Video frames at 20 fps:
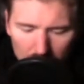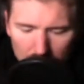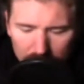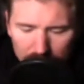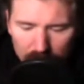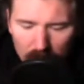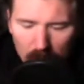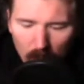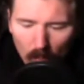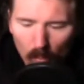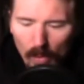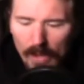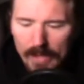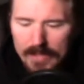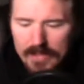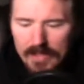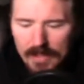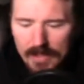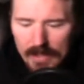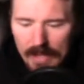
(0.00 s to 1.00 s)
lifting
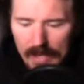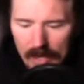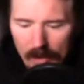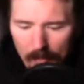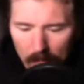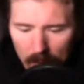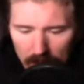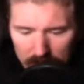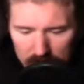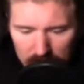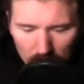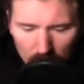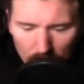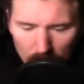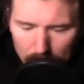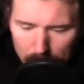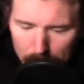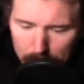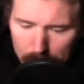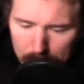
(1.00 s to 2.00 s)
weights and gaining
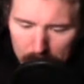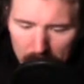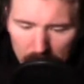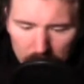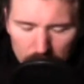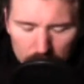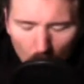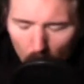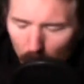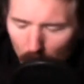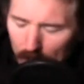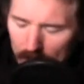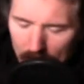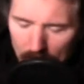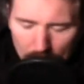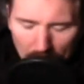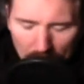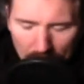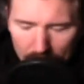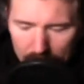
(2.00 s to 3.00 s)
muscle. Don't think
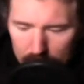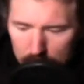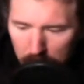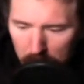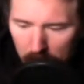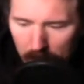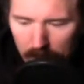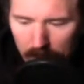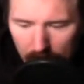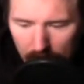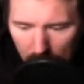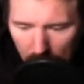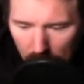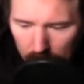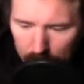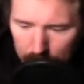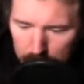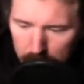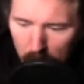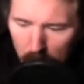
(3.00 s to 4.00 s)
about it as burning
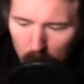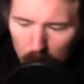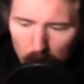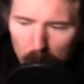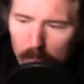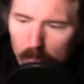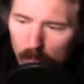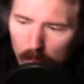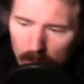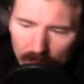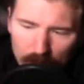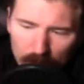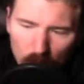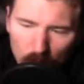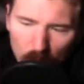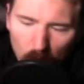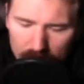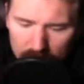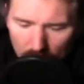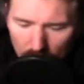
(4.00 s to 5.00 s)
calories. But if you
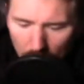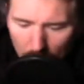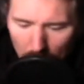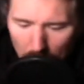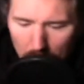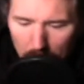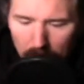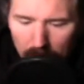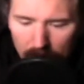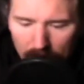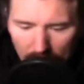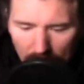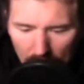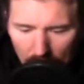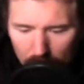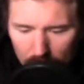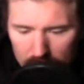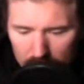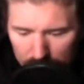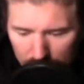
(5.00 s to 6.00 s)
want to talk about burning
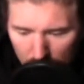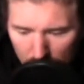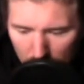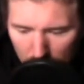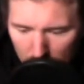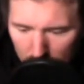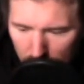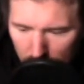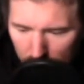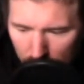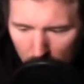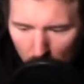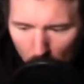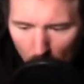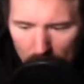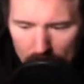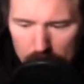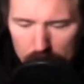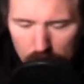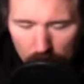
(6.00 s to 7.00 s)
calories from
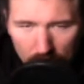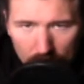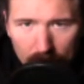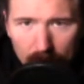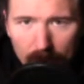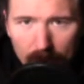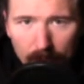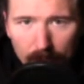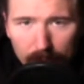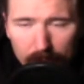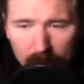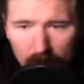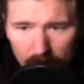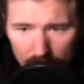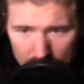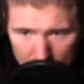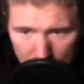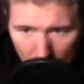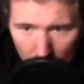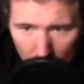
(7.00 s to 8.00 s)
weight training,
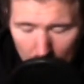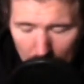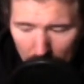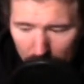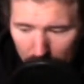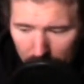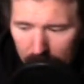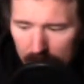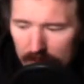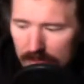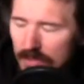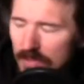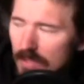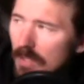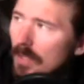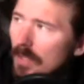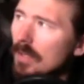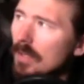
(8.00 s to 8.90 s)
let's talk about this.